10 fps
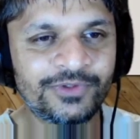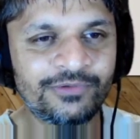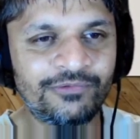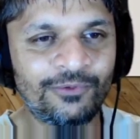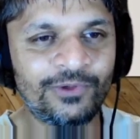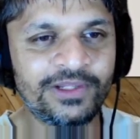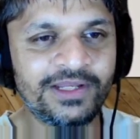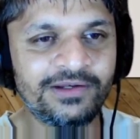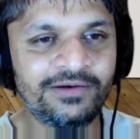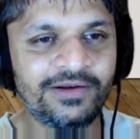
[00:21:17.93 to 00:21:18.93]
for all
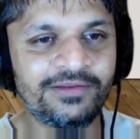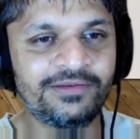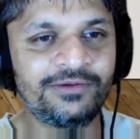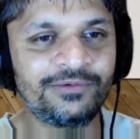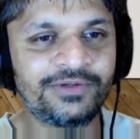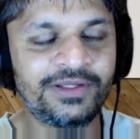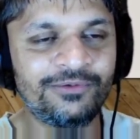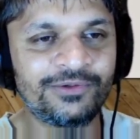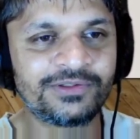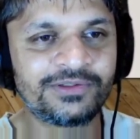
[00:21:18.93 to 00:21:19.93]
n greater than or equal to n
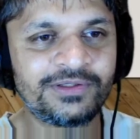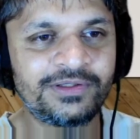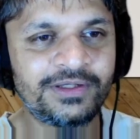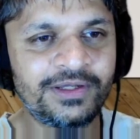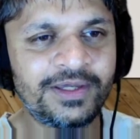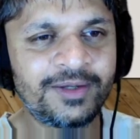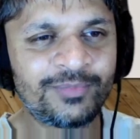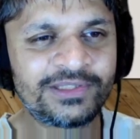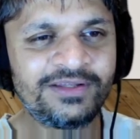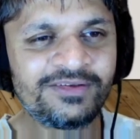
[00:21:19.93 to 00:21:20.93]
naught.
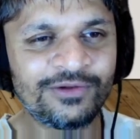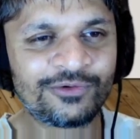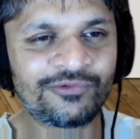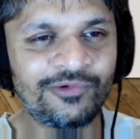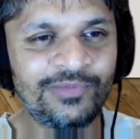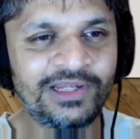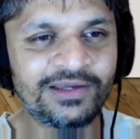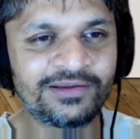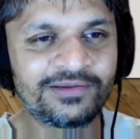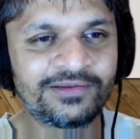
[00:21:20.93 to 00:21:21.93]
But this looks familiar.